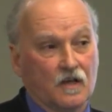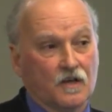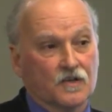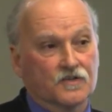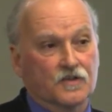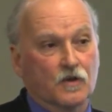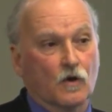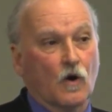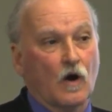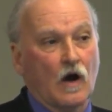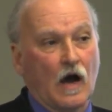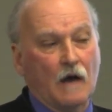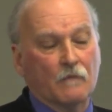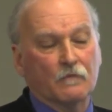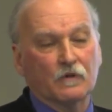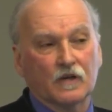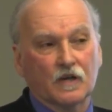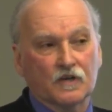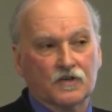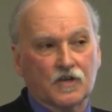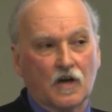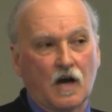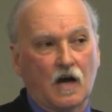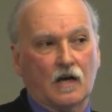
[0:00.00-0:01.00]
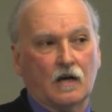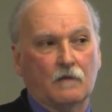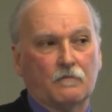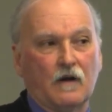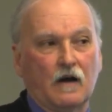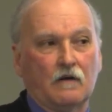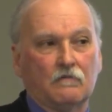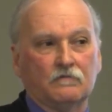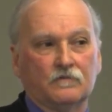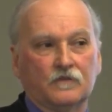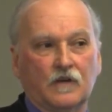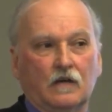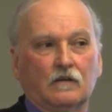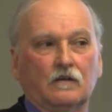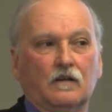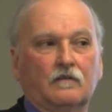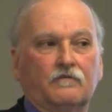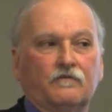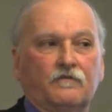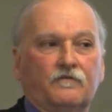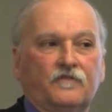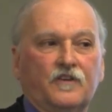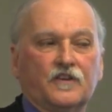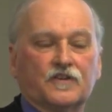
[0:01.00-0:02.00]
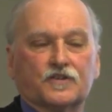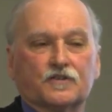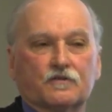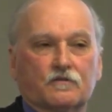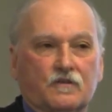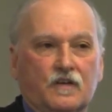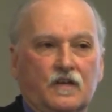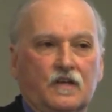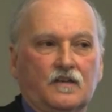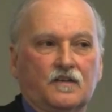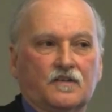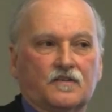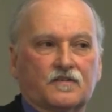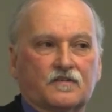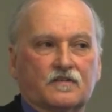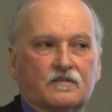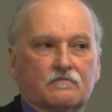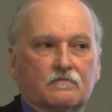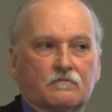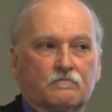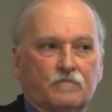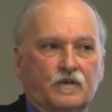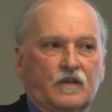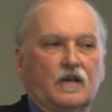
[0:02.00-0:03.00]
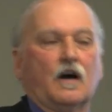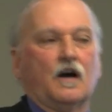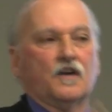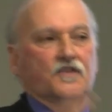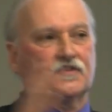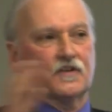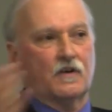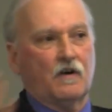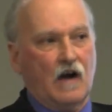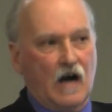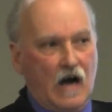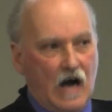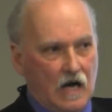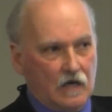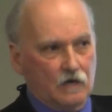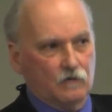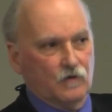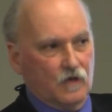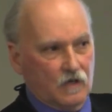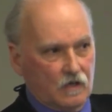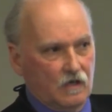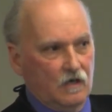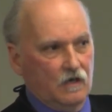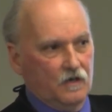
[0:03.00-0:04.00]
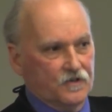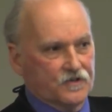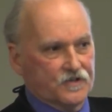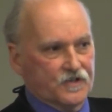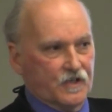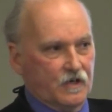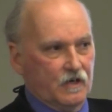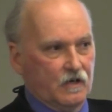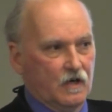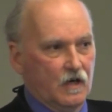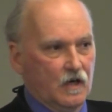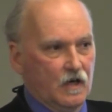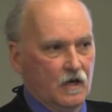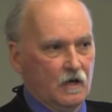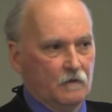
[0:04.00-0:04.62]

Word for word: So I'm going to talk about not only fisheries, but also aquaculture,